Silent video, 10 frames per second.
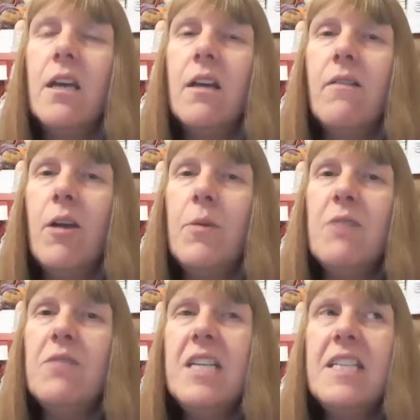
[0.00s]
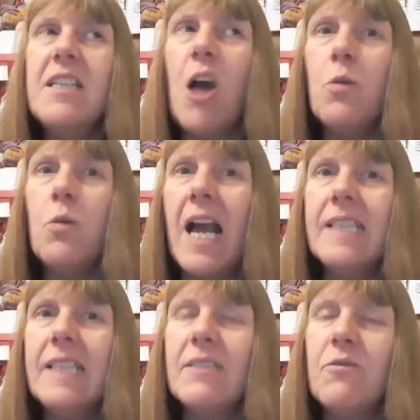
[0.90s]
Right, we don't need to hold
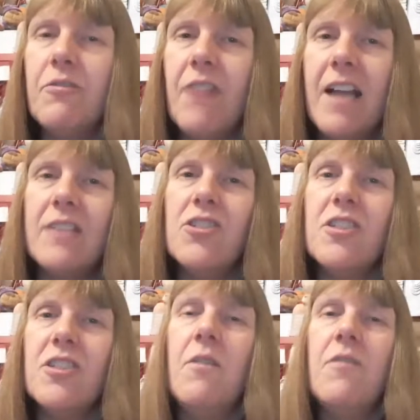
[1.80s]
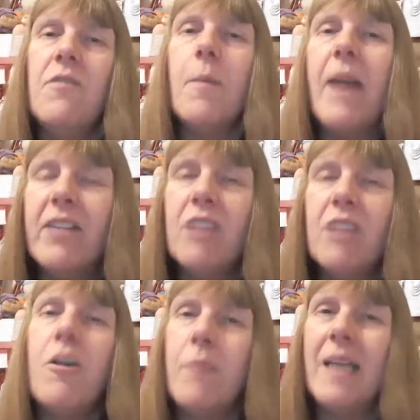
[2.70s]
hands if we're friends. You know, if I'm having a
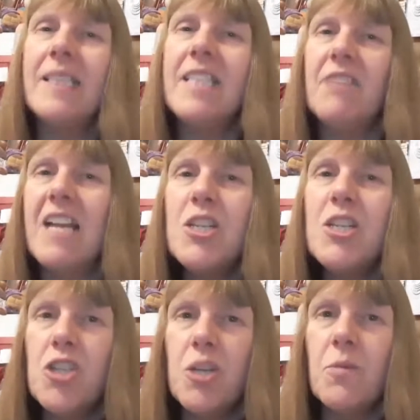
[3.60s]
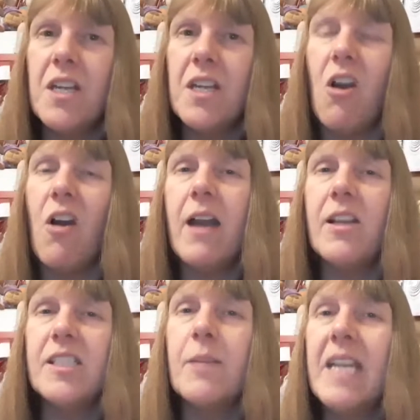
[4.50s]
romantic relationship with a guy
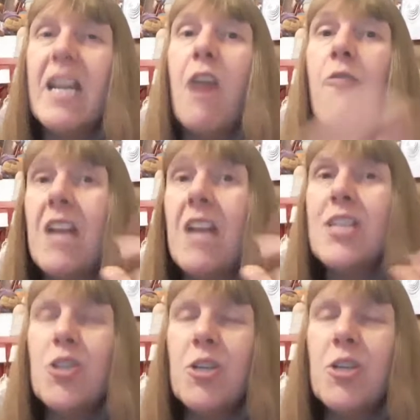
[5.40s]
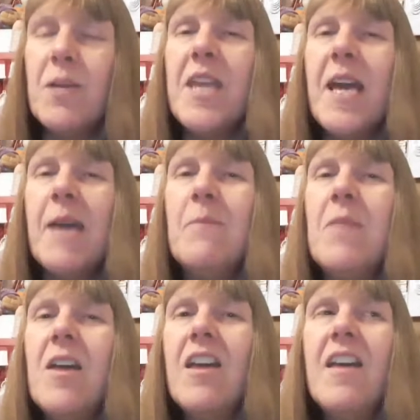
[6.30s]
because I'm in a relationship with him,
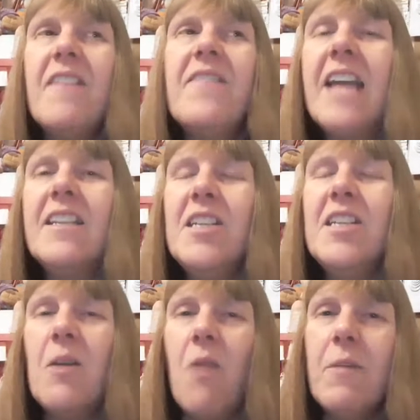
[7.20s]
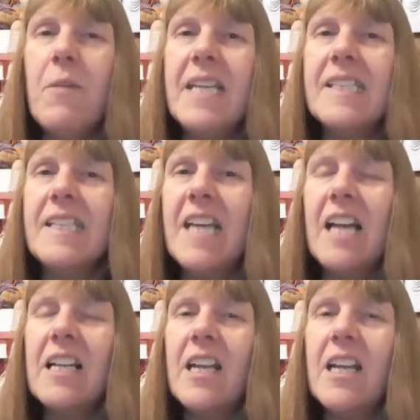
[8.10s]
then, you know, I'll be kissing,
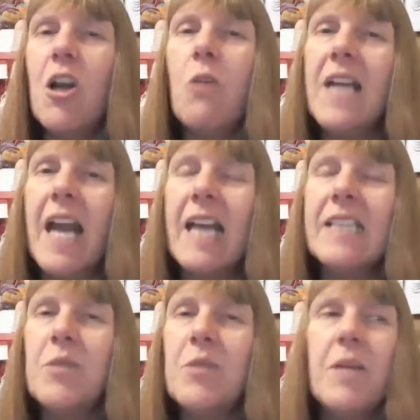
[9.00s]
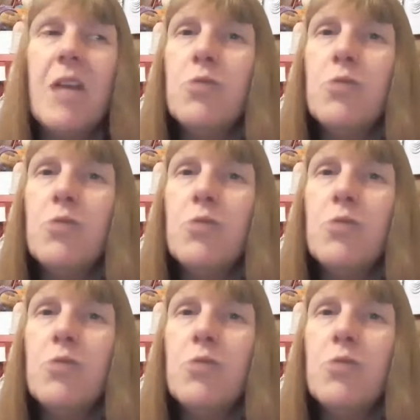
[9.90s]
cuddling and holding hands with them. I don't